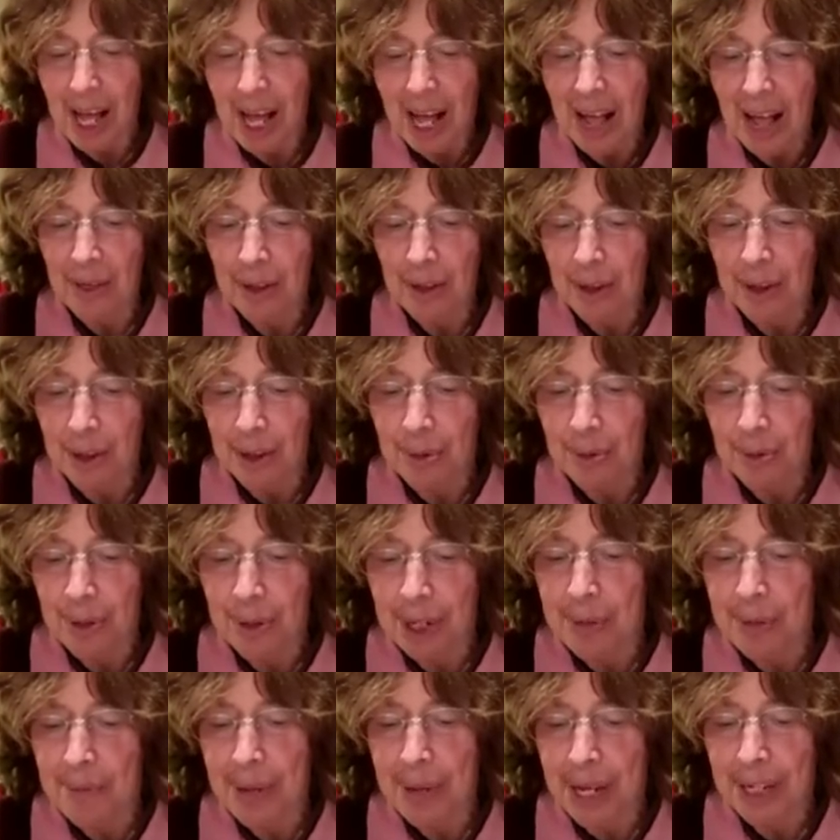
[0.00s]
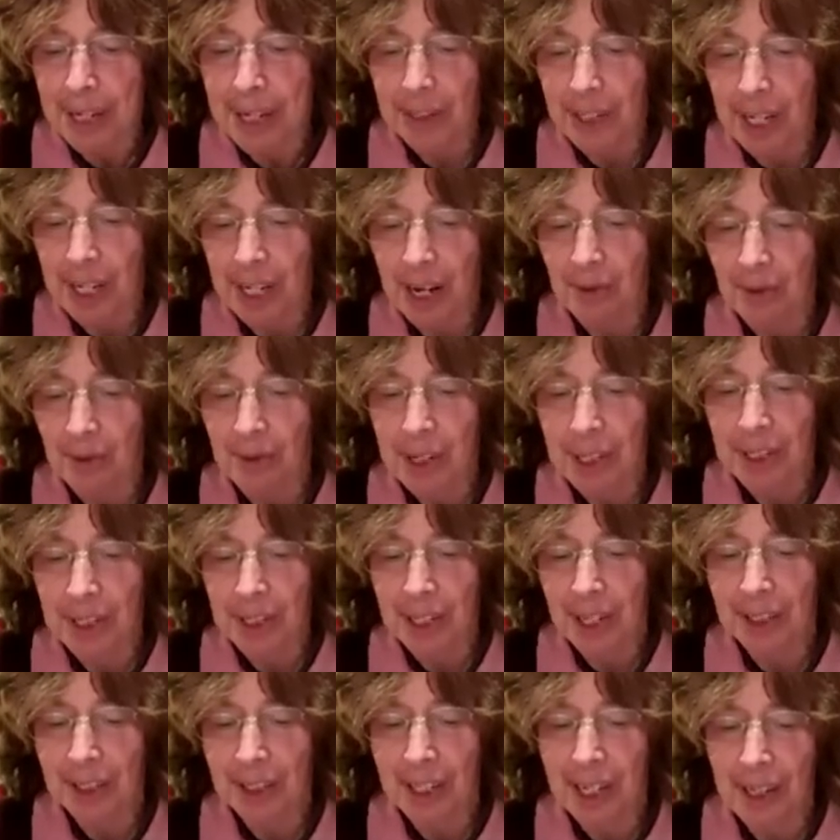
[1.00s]
And the
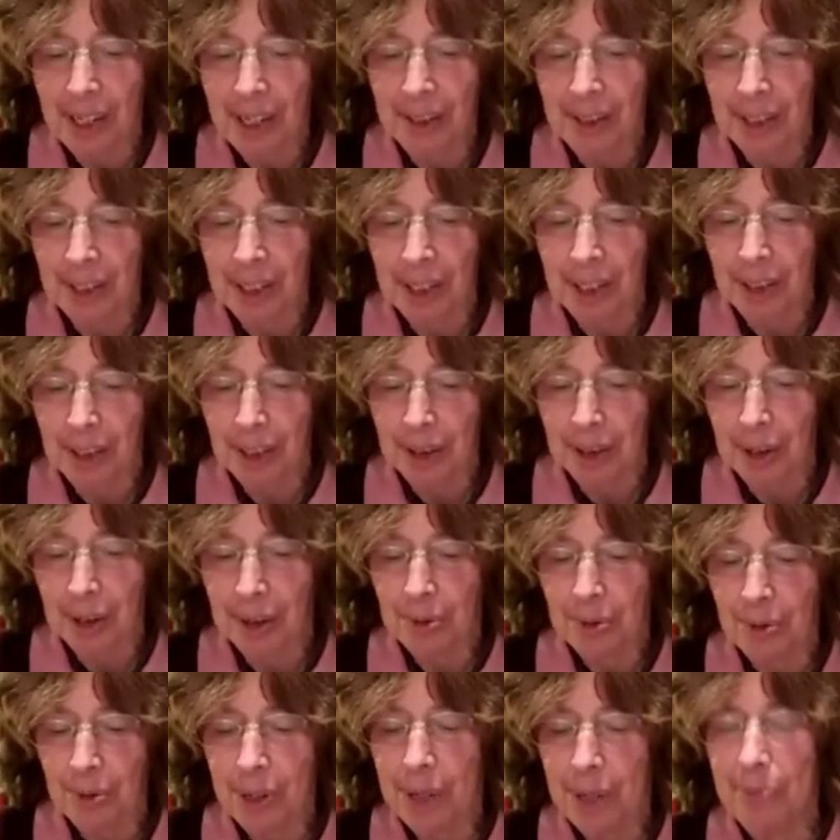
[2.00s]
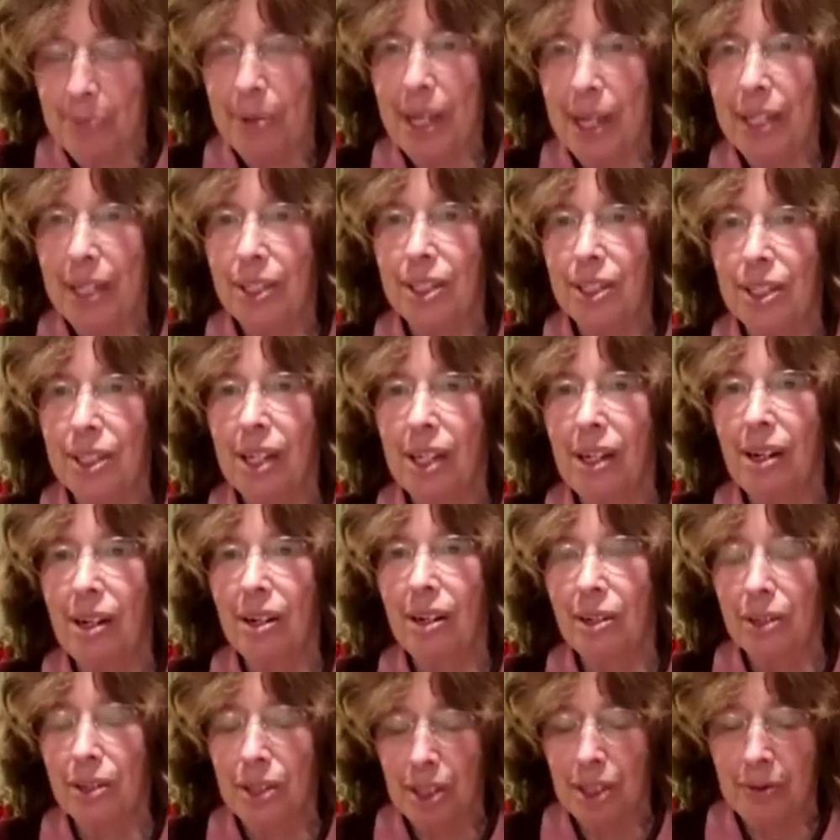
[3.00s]
Arizal tells us the 3 basic
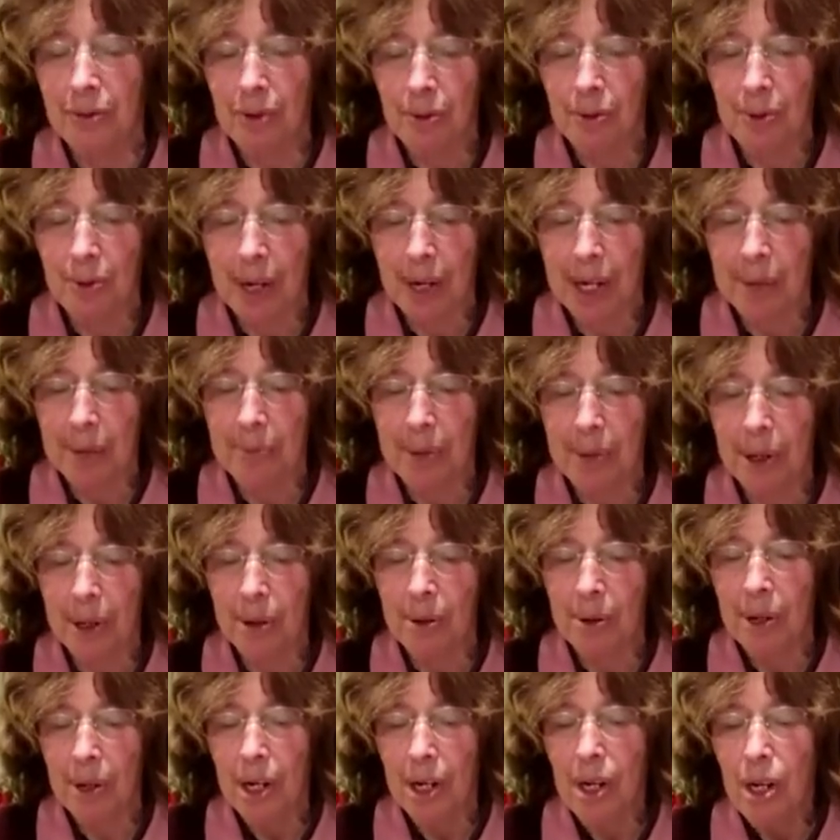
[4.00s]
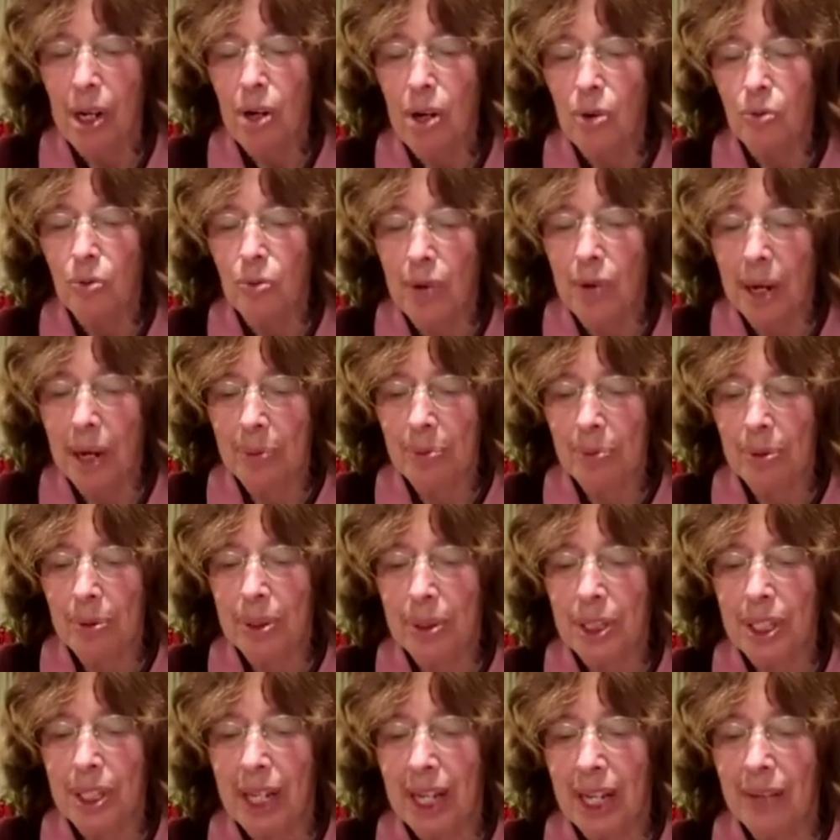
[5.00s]
colors of the rainbow
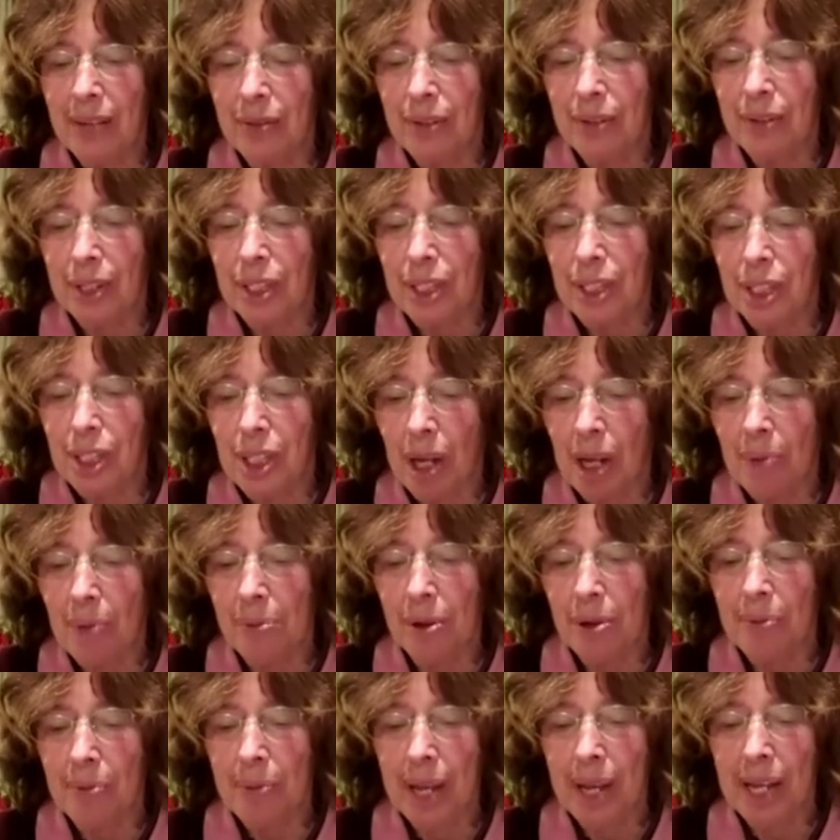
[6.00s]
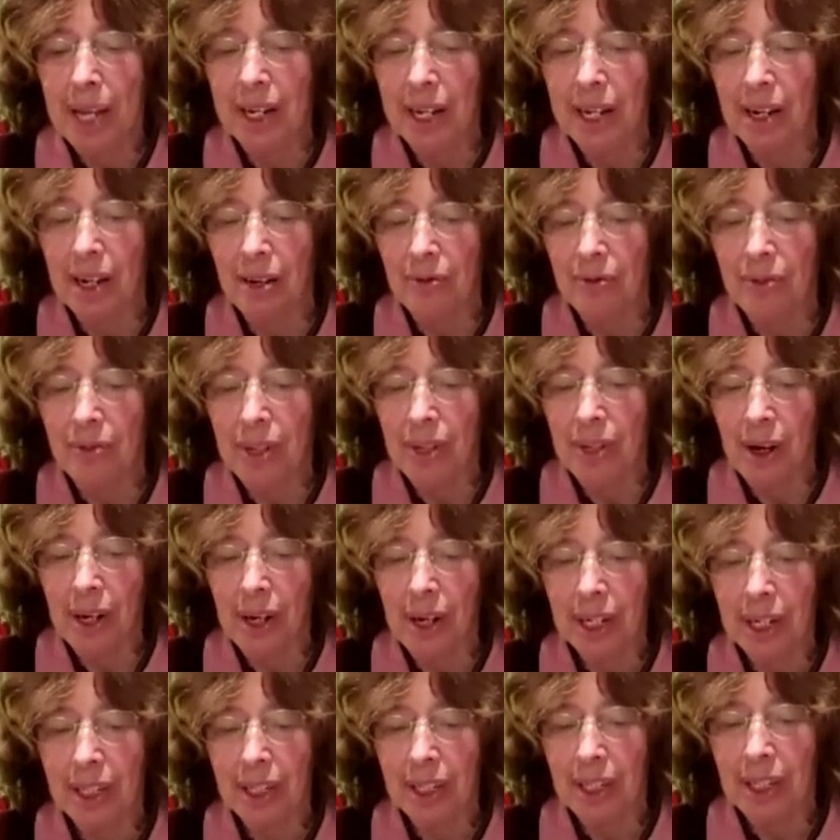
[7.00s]
represent the sublimating of
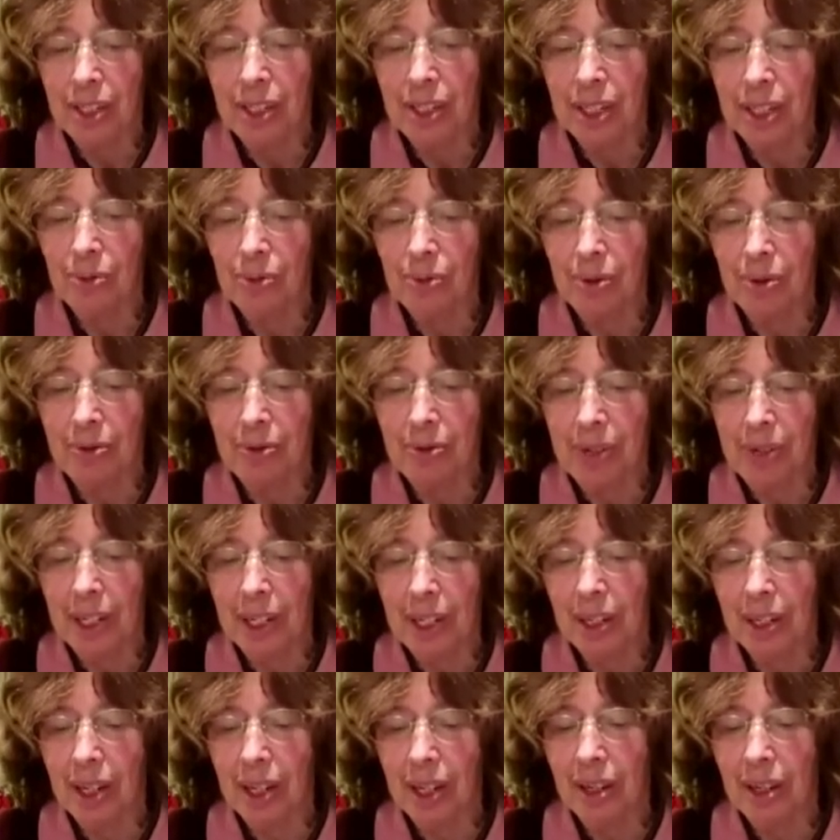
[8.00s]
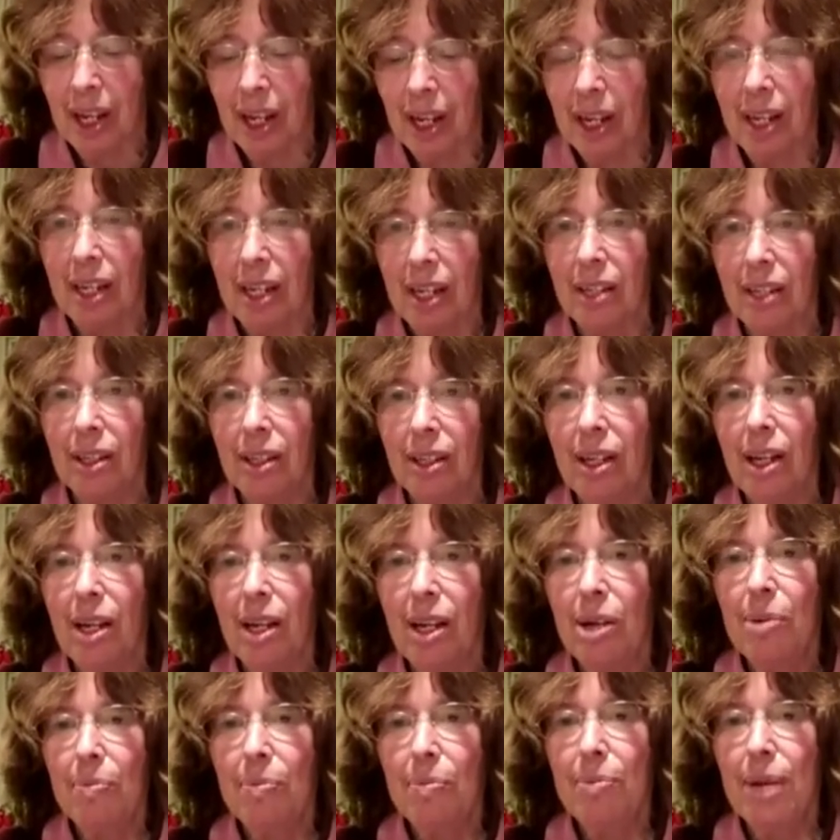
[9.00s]
darkness and revealing light,
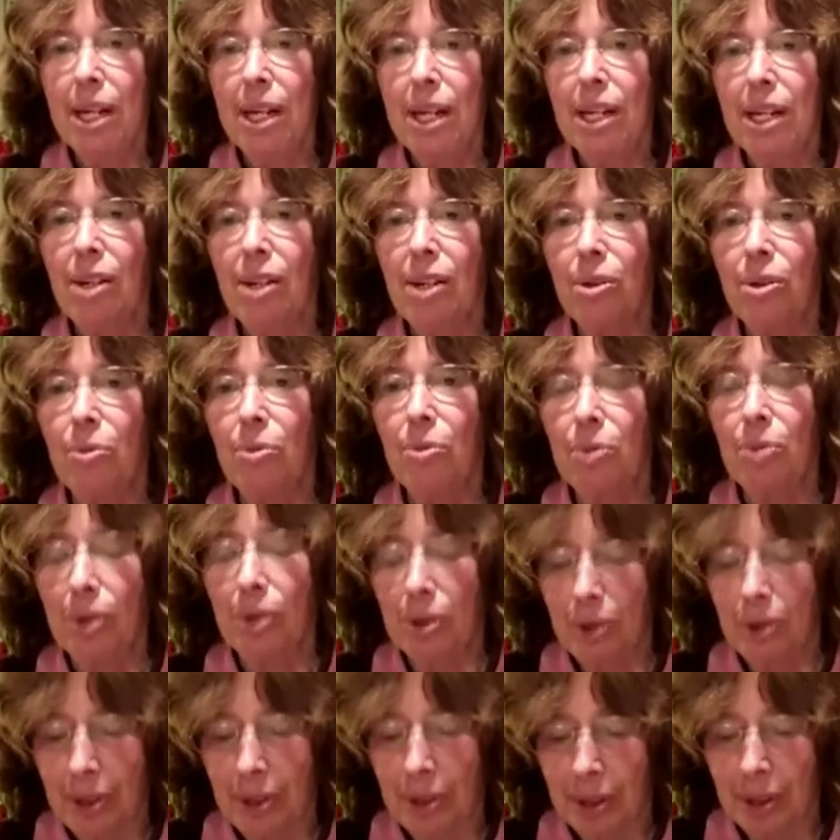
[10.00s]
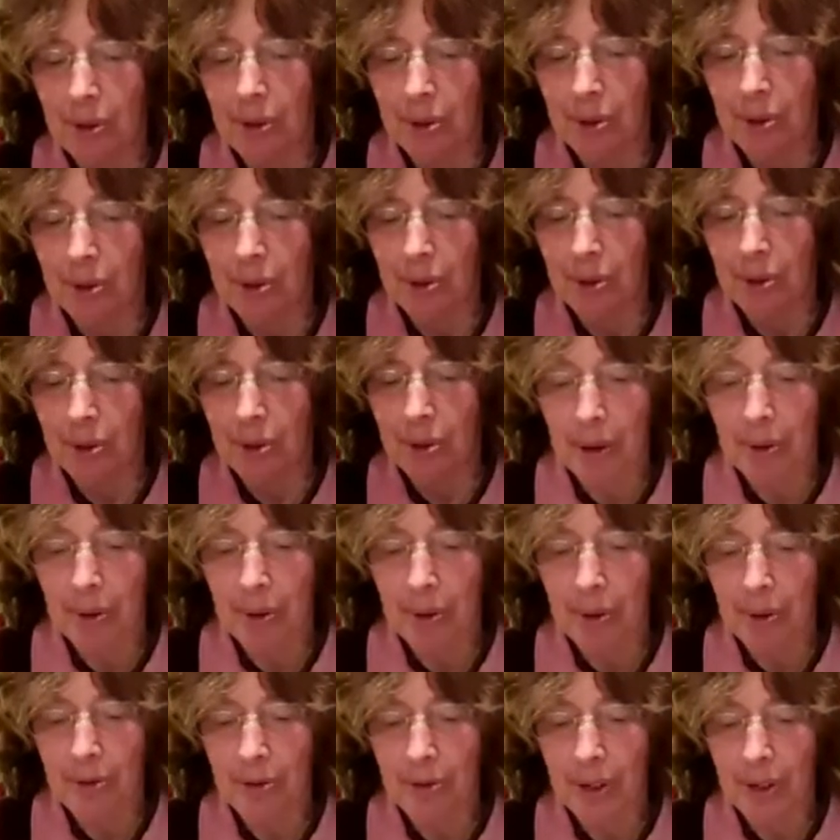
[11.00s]
making the world into an
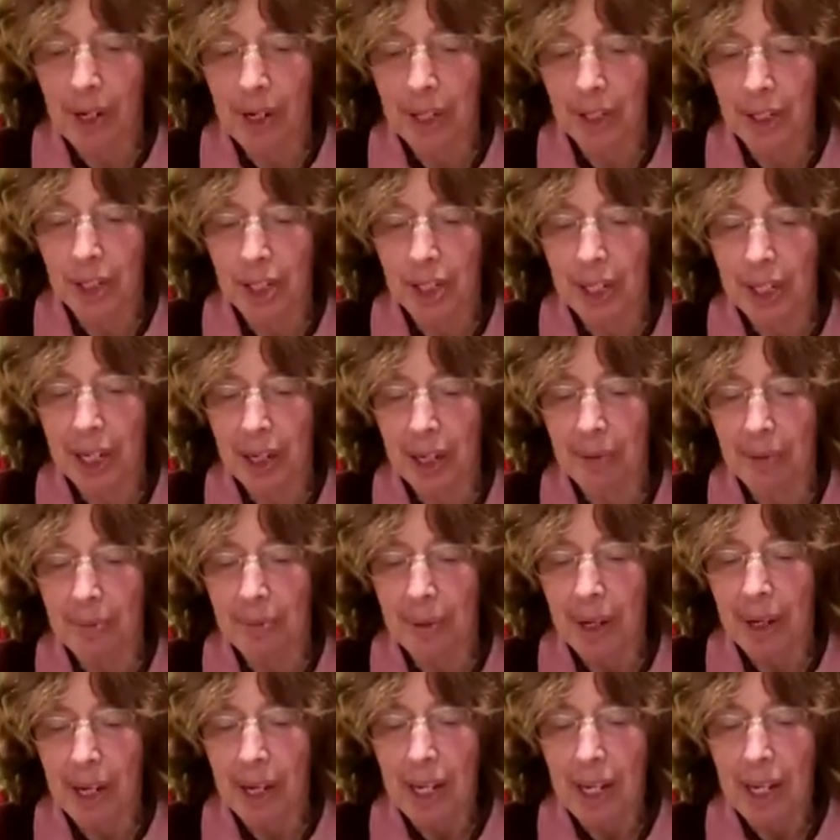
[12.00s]
abode for Hashem.